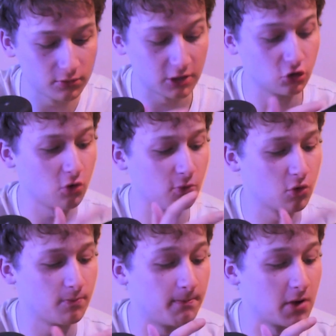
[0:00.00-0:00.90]
normal
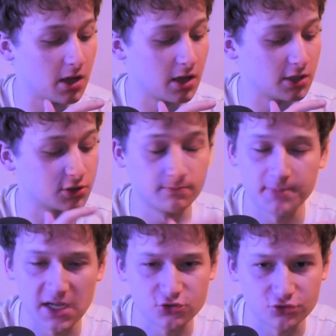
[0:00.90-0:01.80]

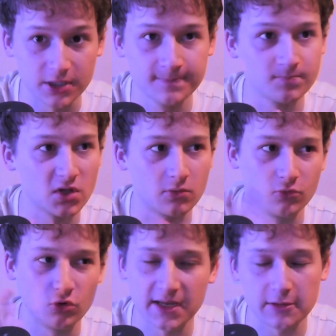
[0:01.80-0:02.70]
battery will
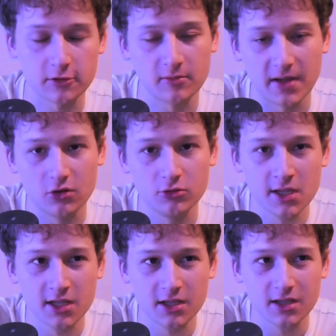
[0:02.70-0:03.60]
last about
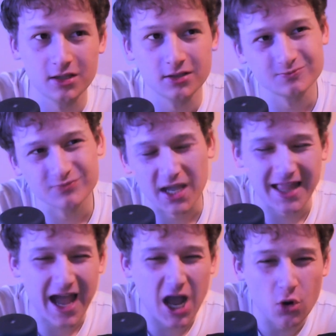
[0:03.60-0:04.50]
an
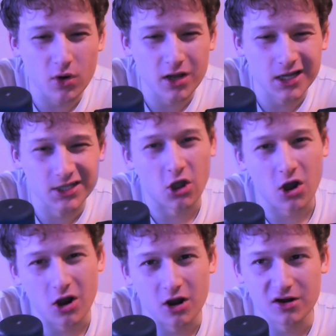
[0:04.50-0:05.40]
hour and a
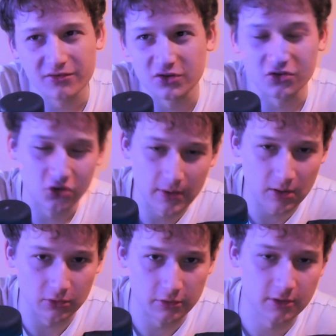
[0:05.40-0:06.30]
half to 2
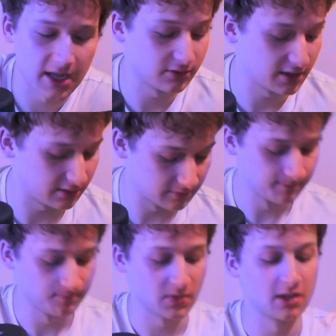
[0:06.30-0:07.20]
hours, and then
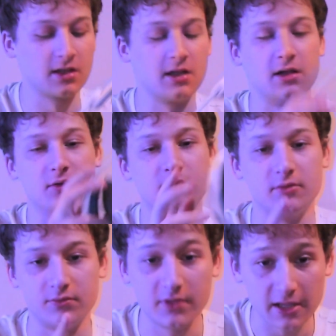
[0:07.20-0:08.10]

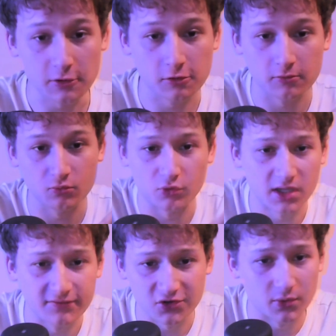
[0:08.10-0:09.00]
this will give
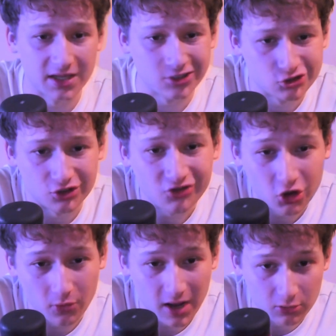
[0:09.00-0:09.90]
you an extra 2
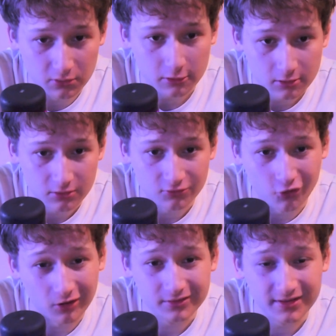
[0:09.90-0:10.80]
hours,
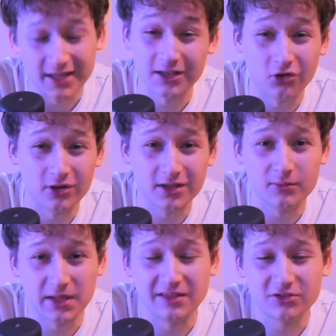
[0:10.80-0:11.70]
right? And
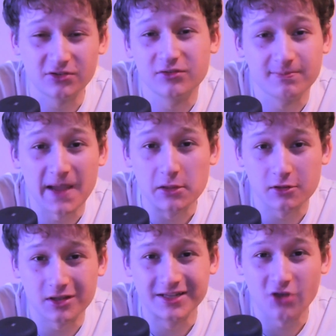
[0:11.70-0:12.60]
it
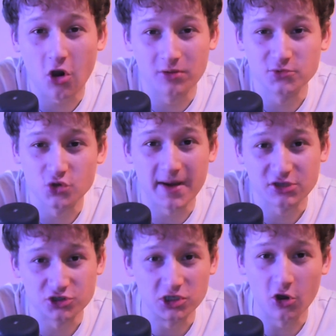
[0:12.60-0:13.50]
basically times your
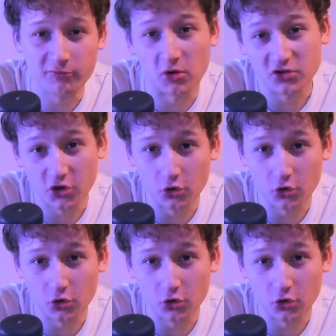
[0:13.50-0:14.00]
battery life by 2.